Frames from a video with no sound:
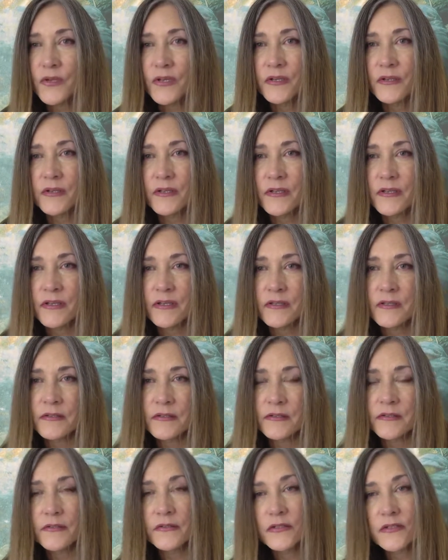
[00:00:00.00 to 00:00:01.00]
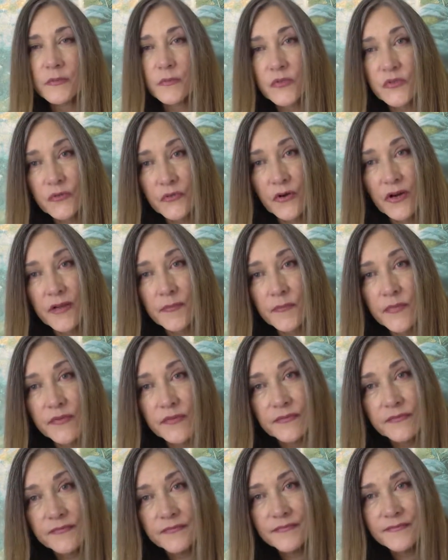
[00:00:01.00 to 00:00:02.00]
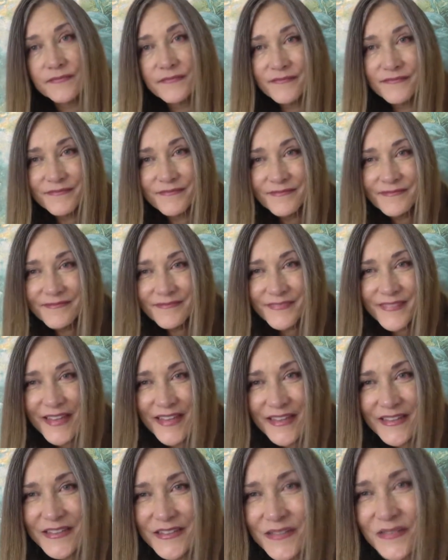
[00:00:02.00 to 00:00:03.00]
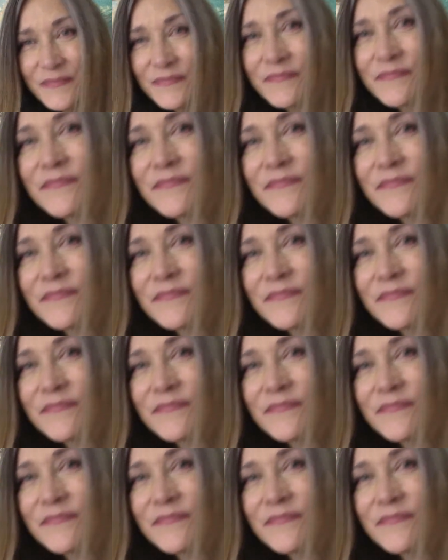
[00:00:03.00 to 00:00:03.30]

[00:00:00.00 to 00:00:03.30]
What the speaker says: and subscribe. Thanks.